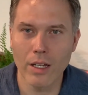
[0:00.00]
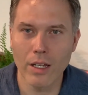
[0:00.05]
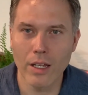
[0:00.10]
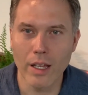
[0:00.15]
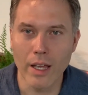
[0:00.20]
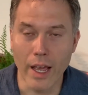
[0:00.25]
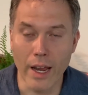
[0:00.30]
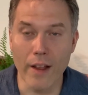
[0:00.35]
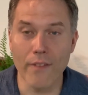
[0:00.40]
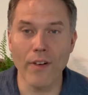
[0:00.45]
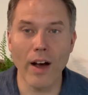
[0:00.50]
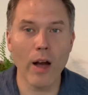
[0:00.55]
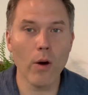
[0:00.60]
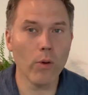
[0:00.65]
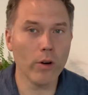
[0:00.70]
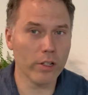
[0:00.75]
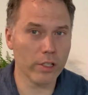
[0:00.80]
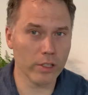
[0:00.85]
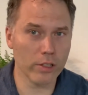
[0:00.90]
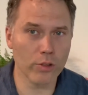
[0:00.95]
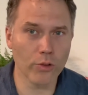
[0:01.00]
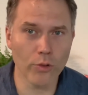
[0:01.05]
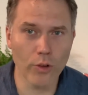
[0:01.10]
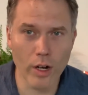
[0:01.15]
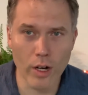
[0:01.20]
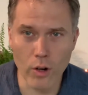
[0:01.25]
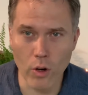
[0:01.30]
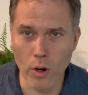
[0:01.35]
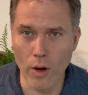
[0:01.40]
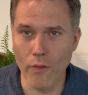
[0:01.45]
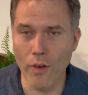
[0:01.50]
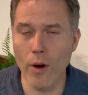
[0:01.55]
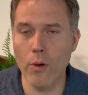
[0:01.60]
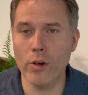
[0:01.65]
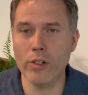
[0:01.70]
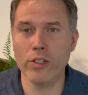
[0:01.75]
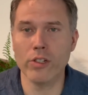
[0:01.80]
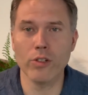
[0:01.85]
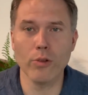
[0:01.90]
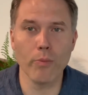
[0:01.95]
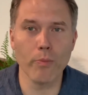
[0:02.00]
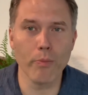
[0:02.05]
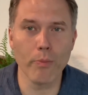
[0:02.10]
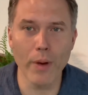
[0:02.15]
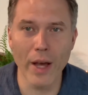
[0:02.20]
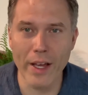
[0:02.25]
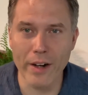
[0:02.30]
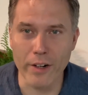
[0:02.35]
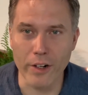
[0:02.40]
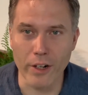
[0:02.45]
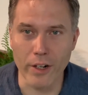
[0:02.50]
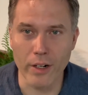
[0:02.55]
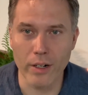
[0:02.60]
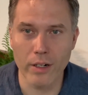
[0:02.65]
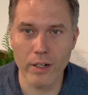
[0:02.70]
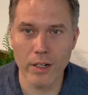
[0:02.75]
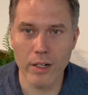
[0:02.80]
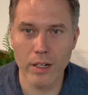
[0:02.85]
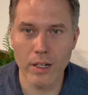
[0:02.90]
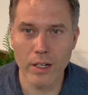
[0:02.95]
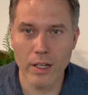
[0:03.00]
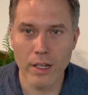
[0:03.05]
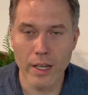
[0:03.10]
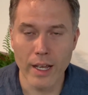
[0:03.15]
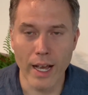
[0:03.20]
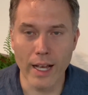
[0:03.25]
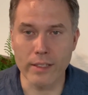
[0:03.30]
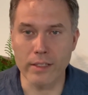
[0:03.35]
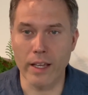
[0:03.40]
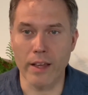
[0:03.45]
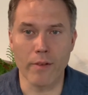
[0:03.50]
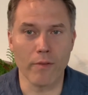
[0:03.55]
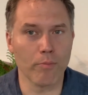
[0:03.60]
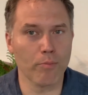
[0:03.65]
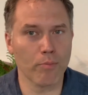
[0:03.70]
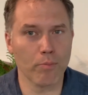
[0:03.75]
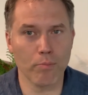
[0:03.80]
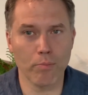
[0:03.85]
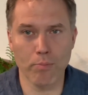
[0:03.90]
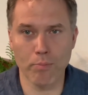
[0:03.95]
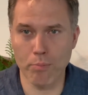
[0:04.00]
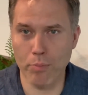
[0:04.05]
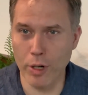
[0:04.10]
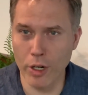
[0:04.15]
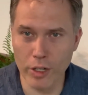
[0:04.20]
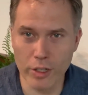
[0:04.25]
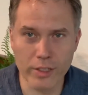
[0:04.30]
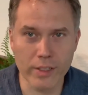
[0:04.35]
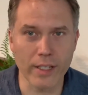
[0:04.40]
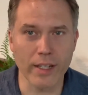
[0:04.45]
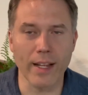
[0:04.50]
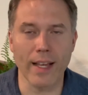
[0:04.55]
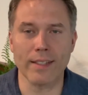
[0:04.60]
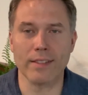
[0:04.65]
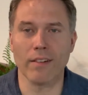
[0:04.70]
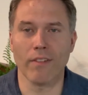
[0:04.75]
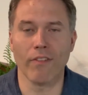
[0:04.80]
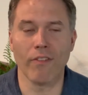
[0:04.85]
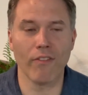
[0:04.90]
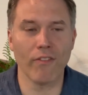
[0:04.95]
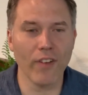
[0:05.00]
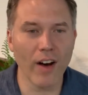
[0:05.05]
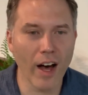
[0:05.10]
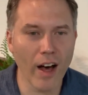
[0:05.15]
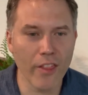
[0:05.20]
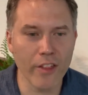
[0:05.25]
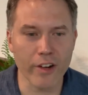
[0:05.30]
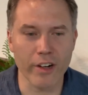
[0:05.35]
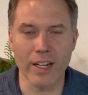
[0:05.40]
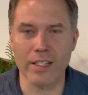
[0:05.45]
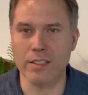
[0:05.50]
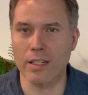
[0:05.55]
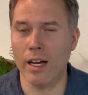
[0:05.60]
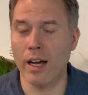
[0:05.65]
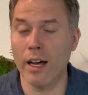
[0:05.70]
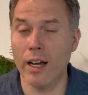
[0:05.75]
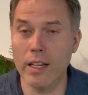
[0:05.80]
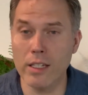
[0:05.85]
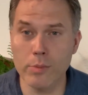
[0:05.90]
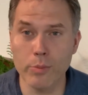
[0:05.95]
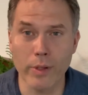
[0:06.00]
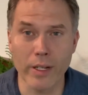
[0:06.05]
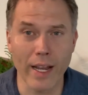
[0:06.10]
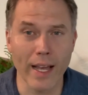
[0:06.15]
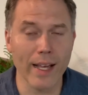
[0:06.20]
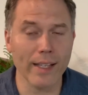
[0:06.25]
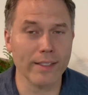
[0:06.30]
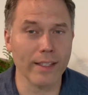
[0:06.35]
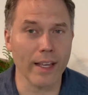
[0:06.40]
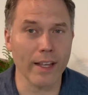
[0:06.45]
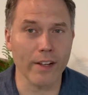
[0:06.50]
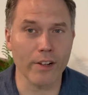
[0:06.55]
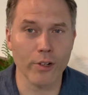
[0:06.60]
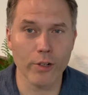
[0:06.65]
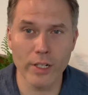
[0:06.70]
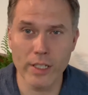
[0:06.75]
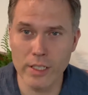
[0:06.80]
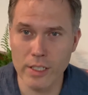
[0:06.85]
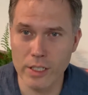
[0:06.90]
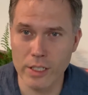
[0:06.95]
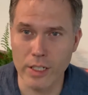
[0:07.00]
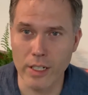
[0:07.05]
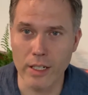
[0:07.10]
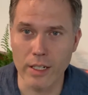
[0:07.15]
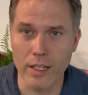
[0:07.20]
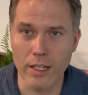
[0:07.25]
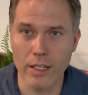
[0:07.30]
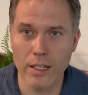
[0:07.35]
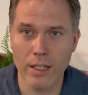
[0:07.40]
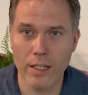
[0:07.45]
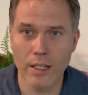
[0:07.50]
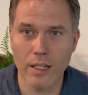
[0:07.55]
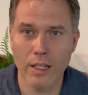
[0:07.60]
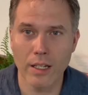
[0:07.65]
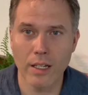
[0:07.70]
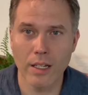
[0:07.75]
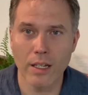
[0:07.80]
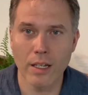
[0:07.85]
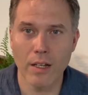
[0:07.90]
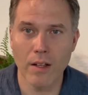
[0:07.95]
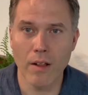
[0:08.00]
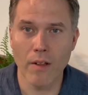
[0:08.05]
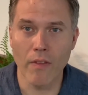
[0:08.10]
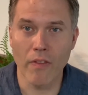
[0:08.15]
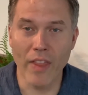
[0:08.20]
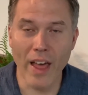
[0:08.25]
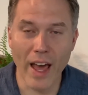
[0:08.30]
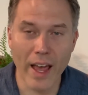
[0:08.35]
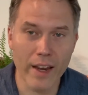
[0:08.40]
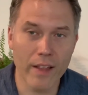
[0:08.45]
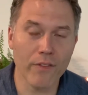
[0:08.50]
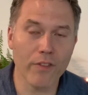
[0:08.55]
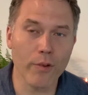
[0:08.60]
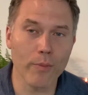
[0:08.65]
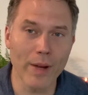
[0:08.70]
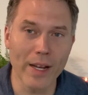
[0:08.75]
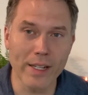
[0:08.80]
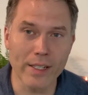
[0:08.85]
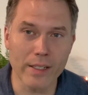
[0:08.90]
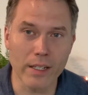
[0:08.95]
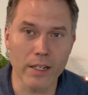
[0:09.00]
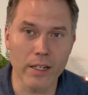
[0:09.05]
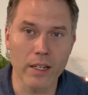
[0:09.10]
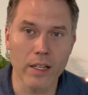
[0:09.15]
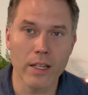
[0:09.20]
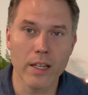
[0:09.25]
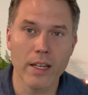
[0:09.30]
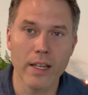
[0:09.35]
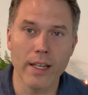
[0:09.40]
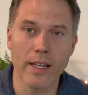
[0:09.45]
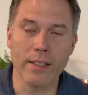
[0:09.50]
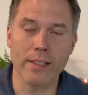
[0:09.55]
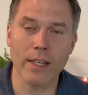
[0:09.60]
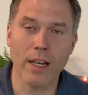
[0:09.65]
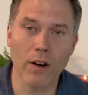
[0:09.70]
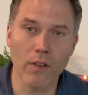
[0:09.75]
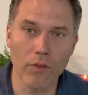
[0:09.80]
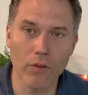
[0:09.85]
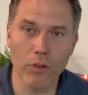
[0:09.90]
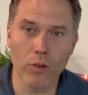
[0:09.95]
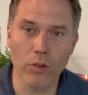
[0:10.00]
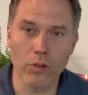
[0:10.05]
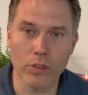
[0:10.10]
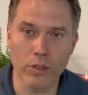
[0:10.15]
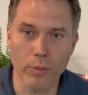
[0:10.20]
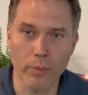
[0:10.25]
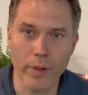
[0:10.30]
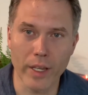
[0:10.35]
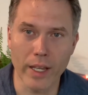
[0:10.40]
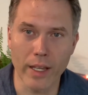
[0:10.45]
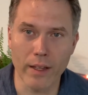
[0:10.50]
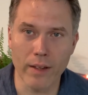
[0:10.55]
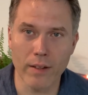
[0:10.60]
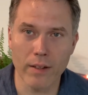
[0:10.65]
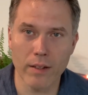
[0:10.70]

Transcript: And if I want to grow, if I want to do better as a person, as a father, as a husband, as a Christian, that information is helpful to me.